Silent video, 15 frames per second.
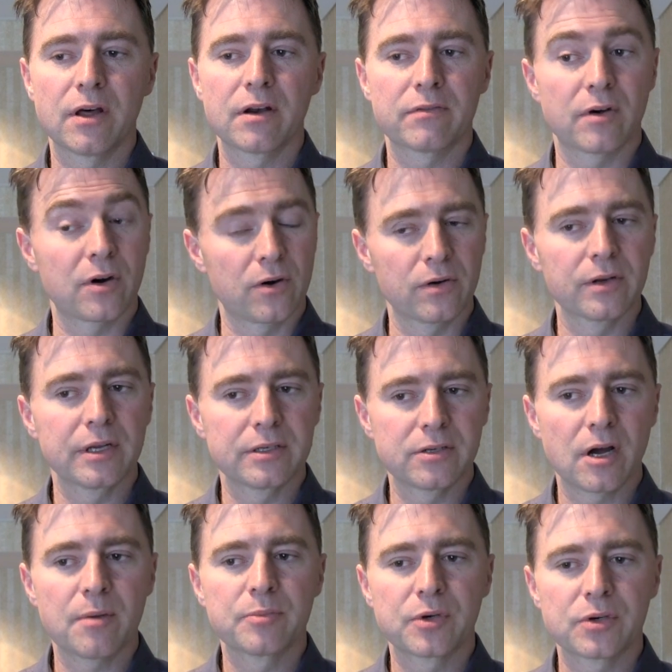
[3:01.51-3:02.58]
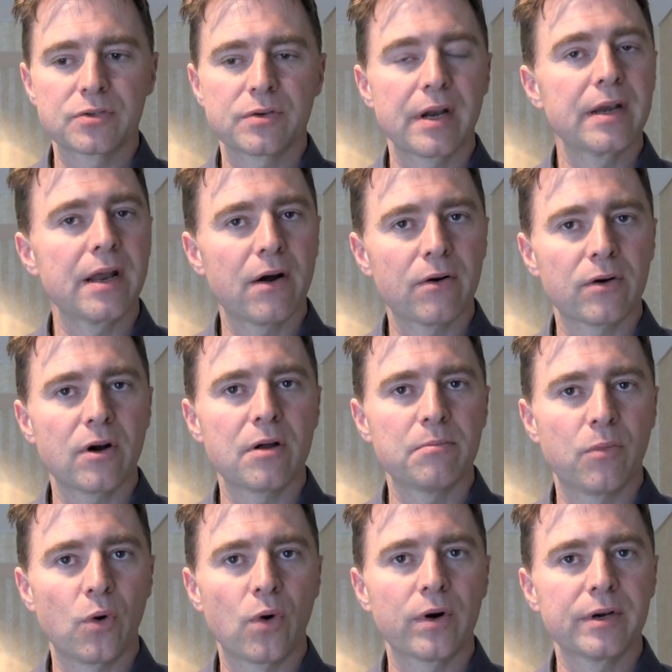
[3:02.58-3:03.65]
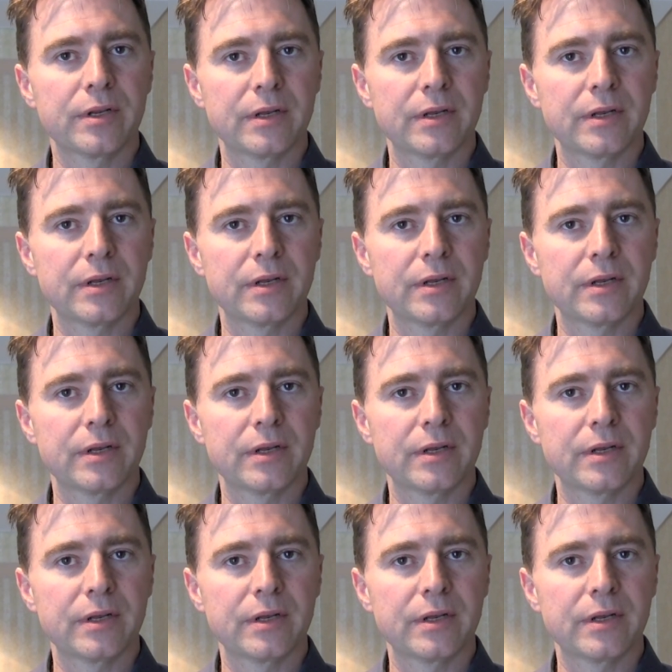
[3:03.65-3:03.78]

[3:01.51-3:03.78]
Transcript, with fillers: lot of our early adopters right now are on board,